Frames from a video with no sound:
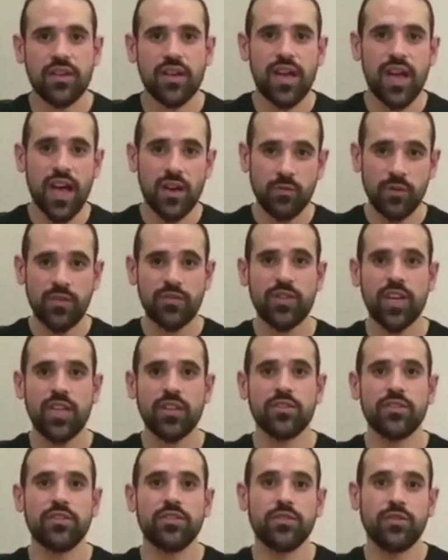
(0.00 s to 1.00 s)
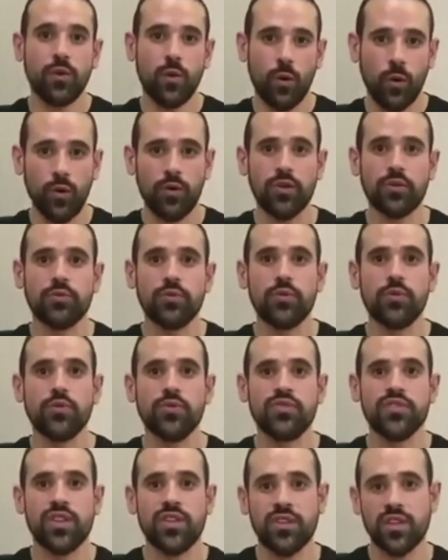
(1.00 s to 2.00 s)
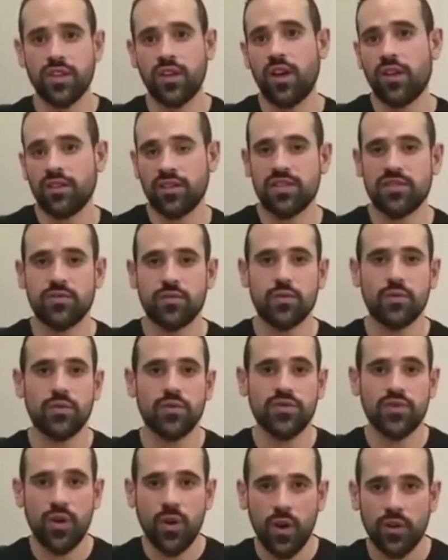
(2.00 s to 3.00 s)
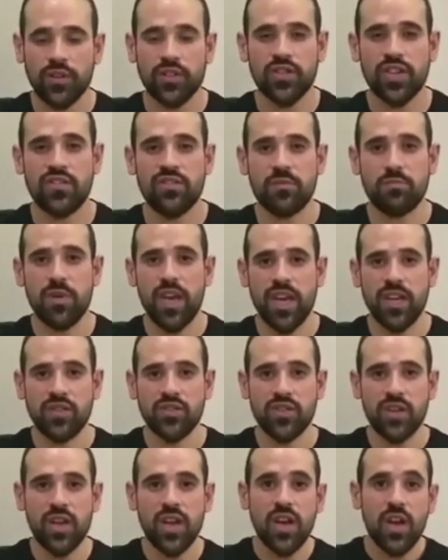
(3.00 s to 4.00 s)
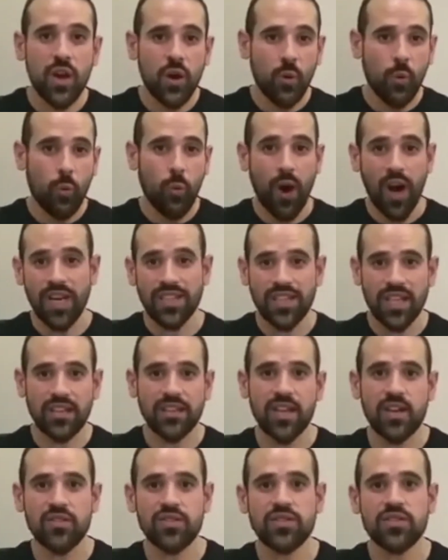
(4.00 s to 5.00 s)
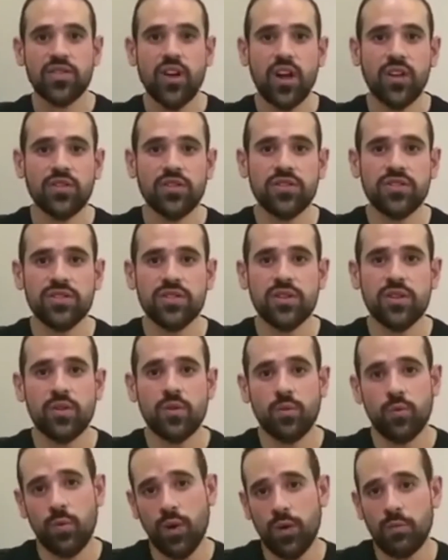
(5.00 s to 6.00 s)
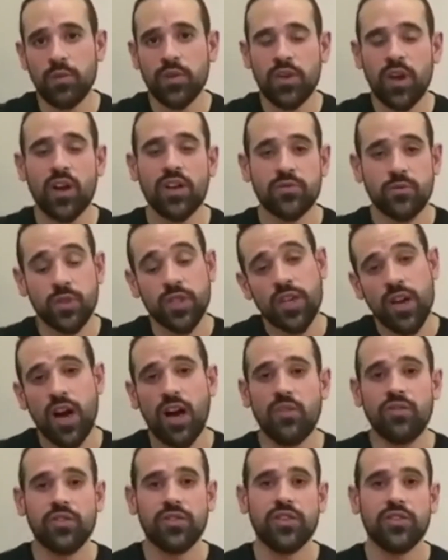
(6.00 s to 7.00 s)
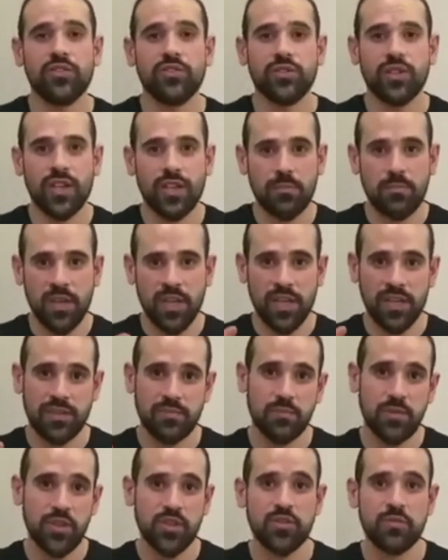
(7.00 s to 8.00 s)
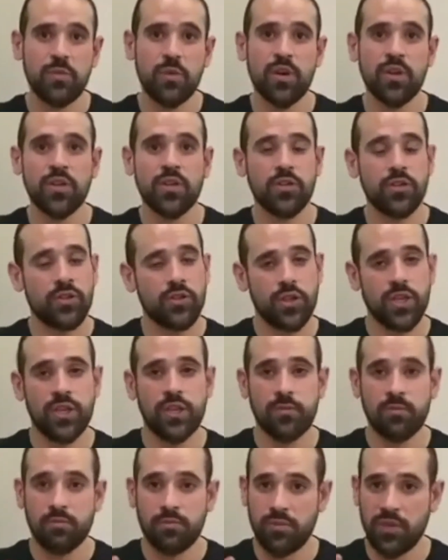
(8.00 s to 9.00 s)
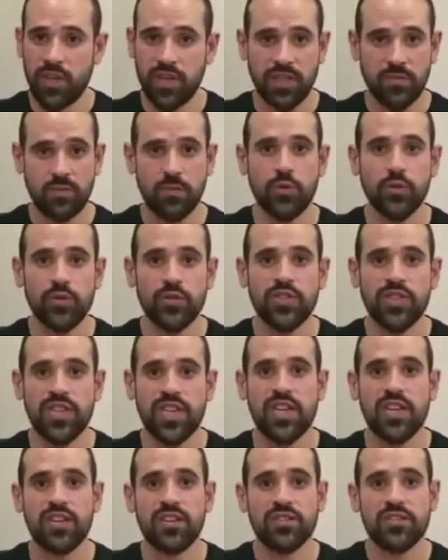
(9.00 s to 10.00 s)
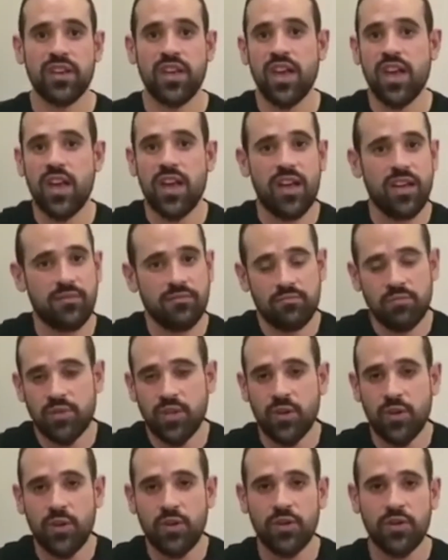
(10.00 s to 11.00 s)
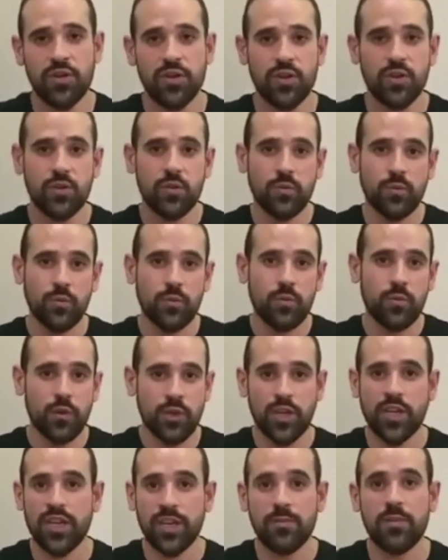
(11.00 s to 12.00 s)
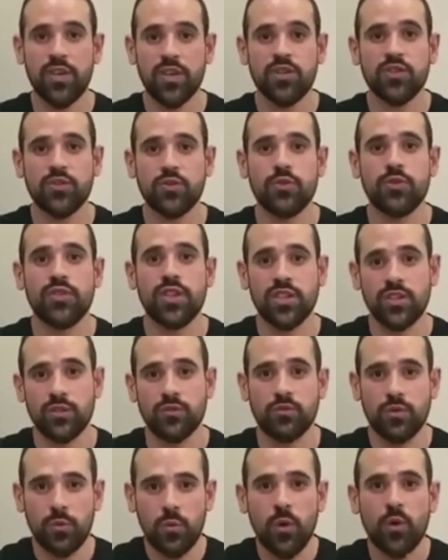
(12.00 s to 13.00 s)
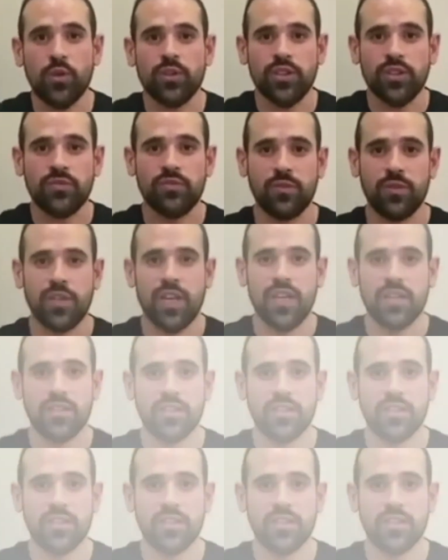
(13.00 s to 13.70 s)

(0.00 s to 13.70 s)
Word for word: and we've tailored all the rules and the contest rules on the J V page. Why ten thousand dollars? Well, because we're confident you're gonna make as much money, you're gonna explode your sales, and, you know, we're gonna make sure that you're rewarded for that.